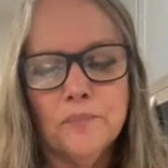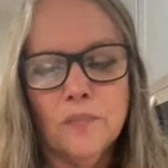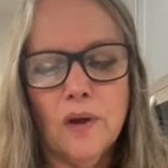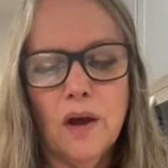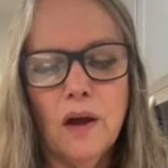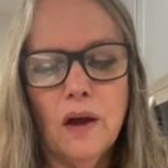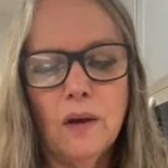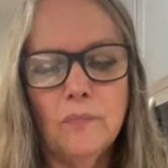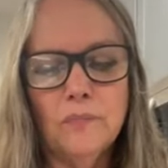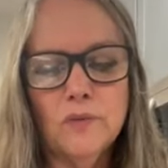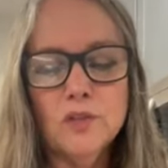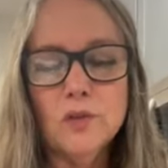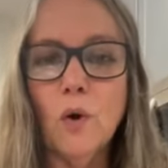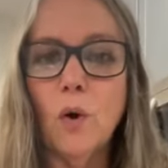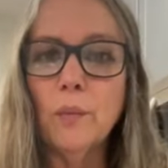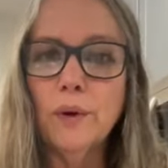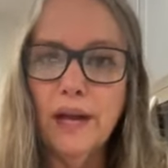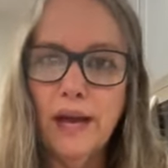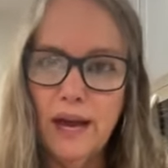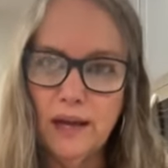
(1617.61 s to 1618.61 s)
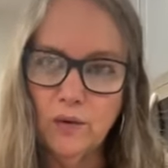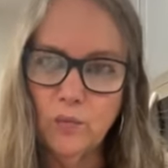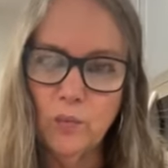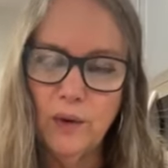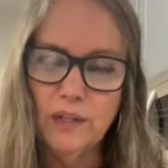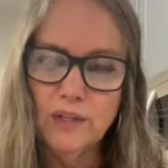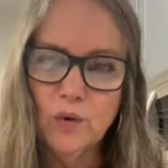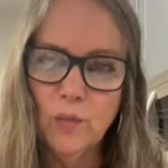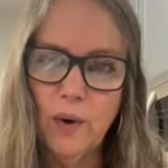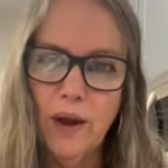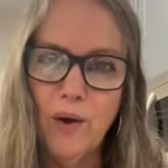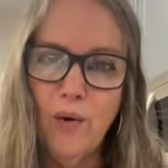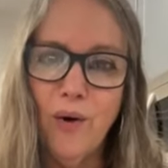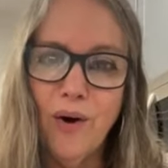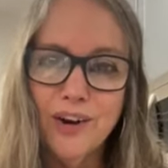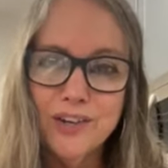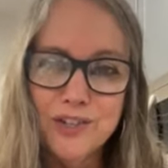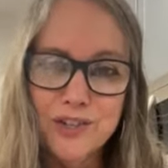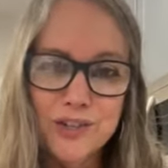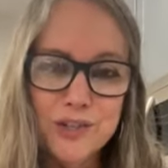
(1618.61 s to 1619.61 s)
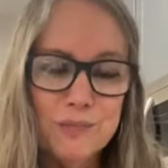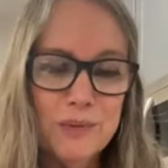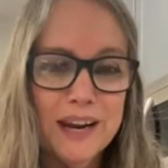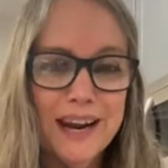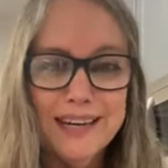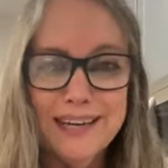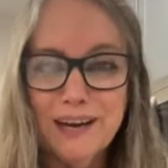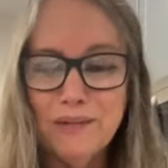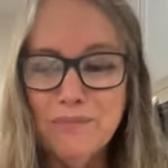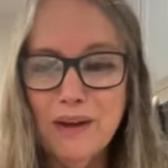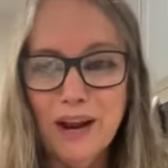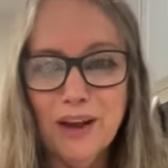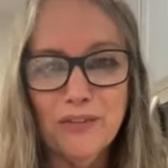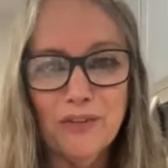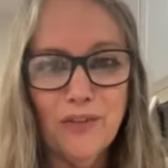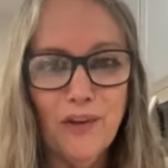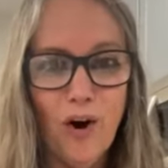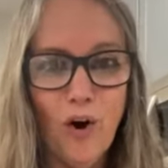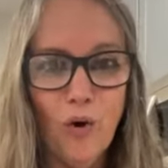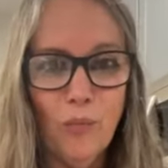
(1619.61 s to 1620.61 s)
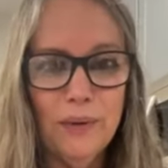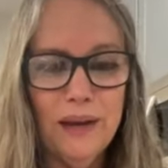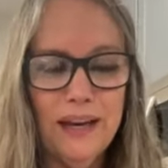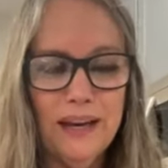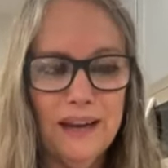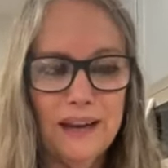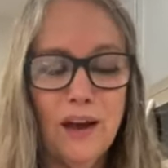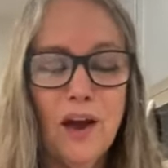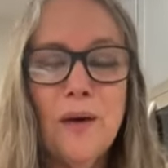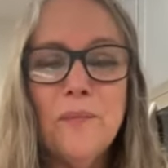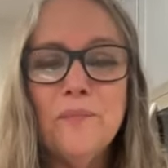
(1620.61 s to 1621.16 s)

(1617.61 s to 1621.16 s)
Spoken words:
So I went ahead and went to Weight Watchers, but I didn't make it through the whole meeting.